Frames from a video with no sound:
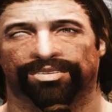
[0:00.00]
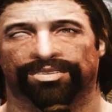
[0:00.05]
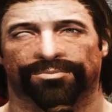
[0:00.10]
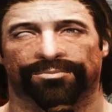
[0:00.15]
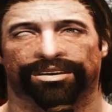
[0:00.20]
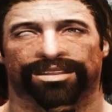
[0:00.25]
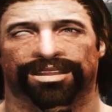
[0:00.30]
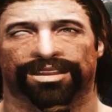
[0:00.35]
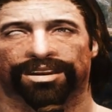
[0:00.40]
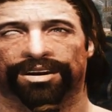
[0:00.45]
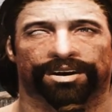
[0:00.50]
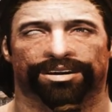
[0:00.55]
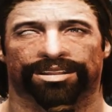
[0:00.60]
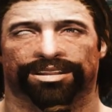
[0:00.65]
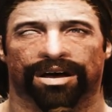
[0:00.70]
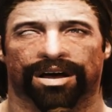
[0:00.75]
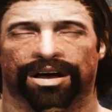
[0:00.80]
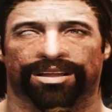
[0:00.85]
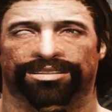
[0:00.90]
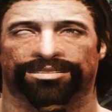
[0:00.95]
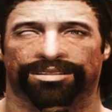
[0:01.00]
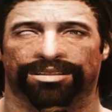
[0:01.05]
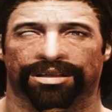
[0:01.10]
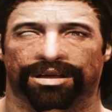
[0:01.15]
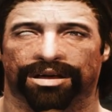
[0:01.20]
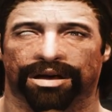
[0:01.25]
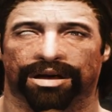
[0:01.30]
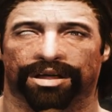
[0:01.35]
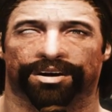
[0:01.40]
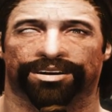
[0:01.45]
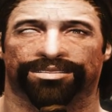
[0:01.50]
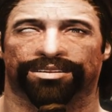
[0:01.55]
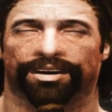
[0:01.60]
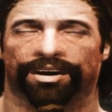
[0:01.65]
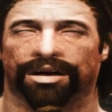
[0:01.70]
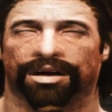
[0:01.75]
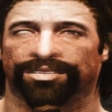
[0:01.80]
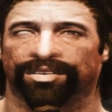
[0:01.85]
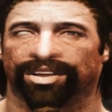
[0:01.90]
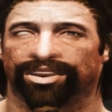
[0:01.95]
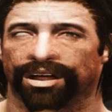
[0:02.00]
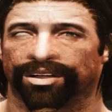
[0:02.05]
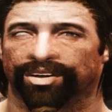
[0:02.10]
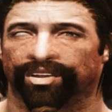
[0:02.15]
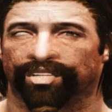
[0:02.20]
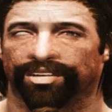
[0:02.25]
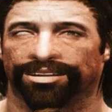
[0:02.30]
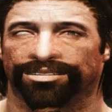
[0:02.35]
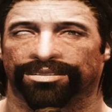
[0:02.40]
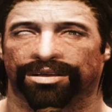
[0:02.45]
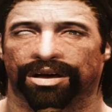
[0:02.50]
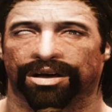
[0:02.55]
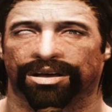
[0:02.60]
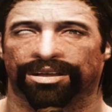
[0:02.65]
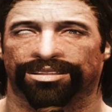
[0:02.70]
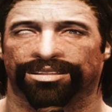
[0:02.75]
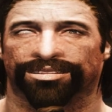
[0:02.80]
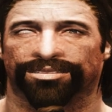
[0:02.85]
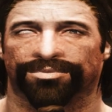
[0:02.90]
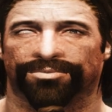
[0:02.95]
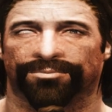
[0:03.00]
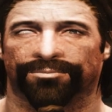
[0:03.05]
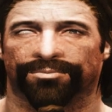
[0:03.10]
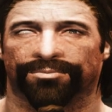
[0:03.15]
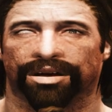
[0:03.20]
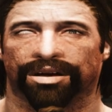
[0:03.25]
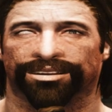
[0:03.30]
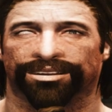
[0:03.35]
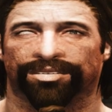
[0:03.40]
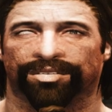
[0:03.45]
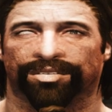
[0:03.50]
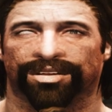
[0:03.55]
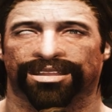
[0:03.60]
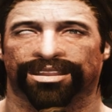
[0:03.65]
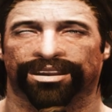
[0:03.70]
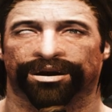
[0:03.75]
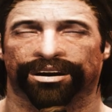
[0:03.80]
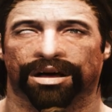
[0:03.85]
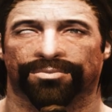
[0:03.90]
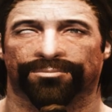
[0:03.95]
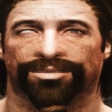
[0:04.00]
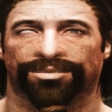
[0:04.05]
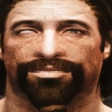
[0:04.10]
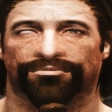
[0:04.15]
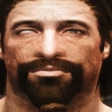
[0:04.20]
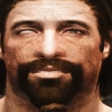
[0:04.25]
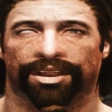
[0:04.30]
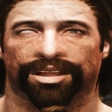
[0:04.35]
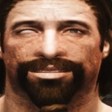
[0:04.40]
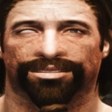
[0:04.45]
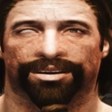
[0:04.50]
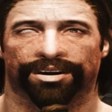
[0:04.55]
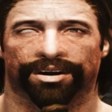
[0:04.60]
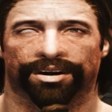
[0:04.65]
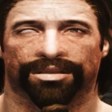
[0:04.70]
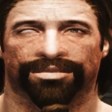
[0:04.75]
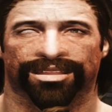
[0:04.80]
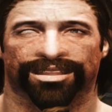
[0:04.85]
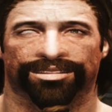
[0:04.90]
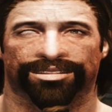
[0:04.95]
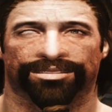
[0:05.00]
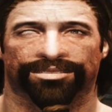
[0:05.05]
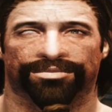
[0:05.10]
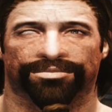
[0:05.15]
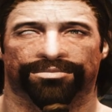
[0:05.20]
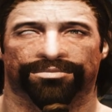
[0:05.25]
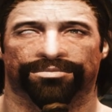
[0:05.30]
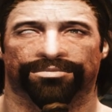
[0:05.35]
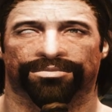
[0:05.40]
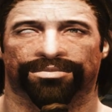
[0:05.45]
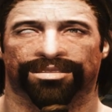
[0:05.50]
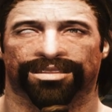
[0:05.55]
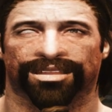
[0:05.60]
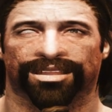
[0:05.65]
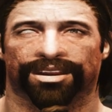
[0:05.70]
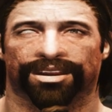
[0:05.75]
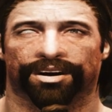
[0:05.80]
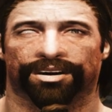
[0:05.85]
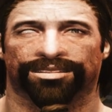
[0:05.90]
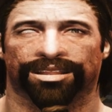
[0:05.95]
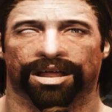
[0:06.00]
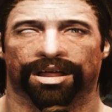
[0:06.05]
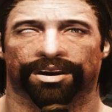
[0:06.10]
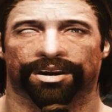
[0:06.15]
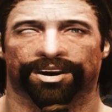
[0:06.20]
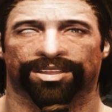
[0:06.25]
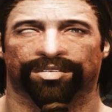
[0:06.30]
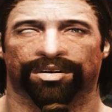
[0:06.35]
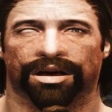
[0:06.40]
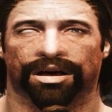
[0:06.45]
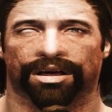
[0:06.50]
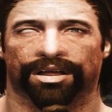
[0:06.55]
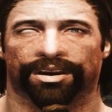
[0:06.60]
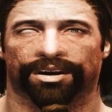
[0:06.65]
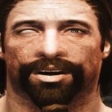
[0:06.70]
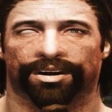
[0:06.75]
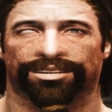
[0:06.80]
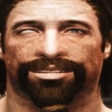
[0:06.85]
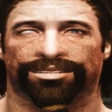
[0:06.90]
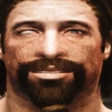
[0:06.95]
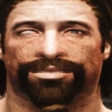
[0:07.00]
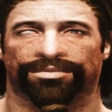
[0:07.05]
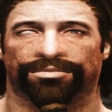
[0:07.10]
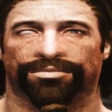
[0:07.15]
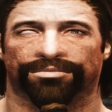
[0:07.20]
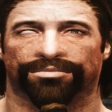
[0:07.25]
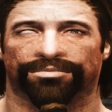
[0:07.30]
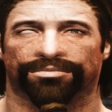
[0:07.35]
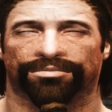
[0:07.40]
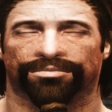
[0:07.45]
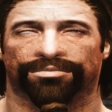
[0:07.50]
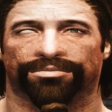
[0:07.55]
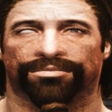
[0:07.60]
With that ship cleared out, our trade with the Nords and the Bretons will not be frustrated. Here's your reward.